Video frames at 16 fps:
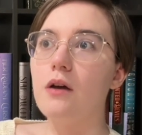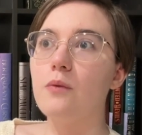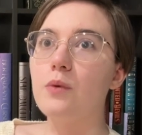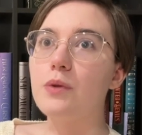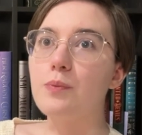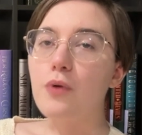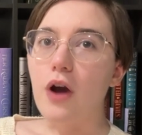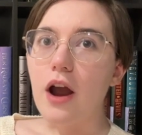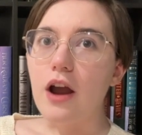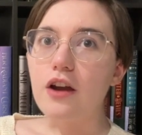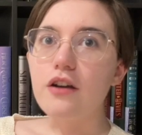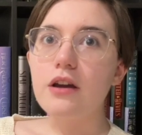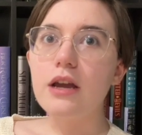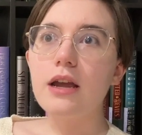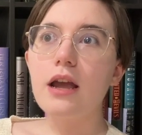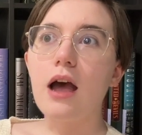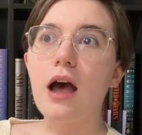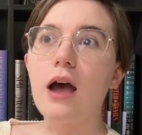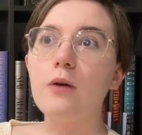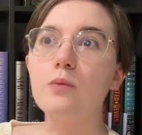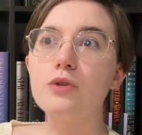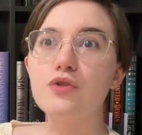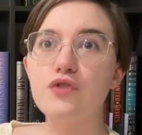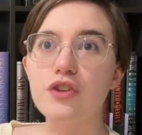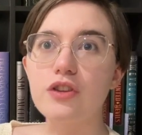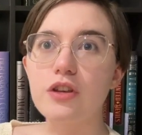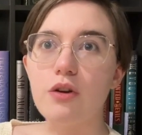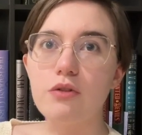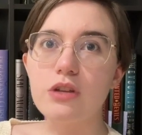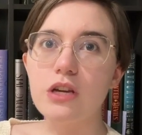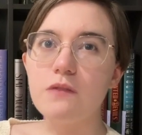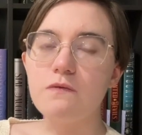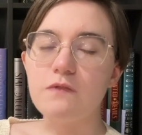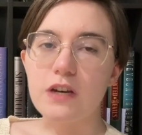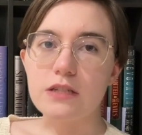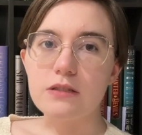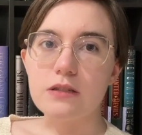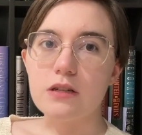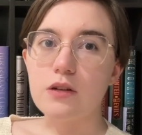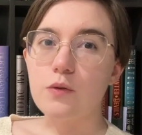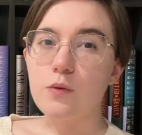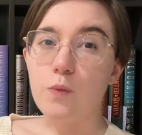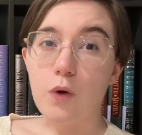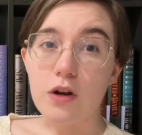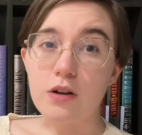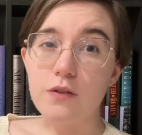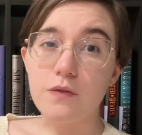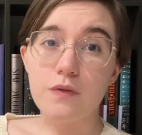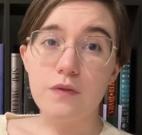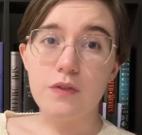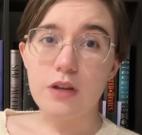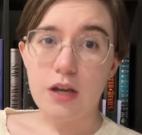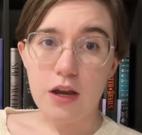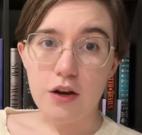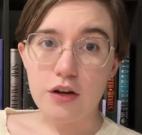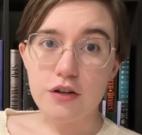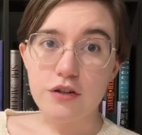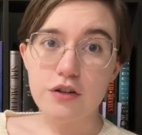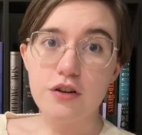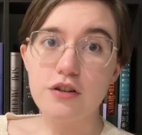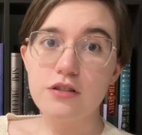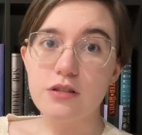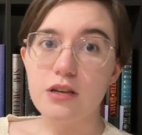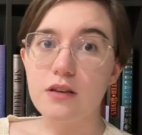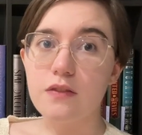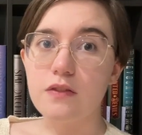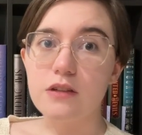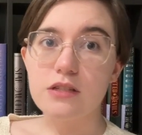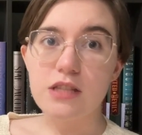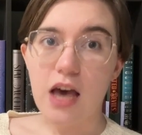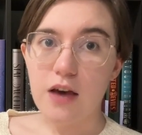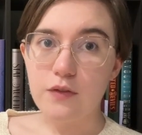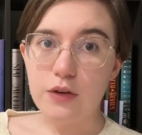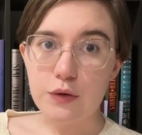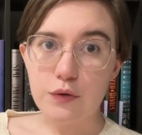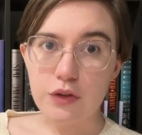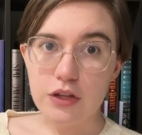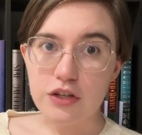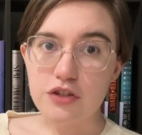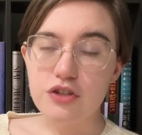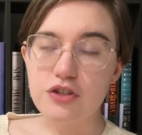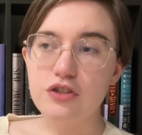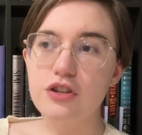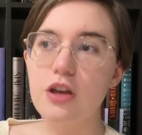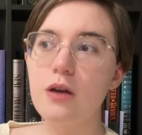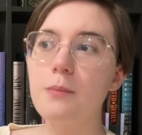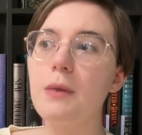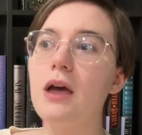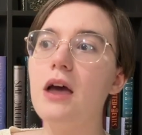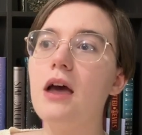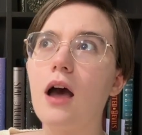with Priory, I was really only invested in one of the characters in the sapphic relationship.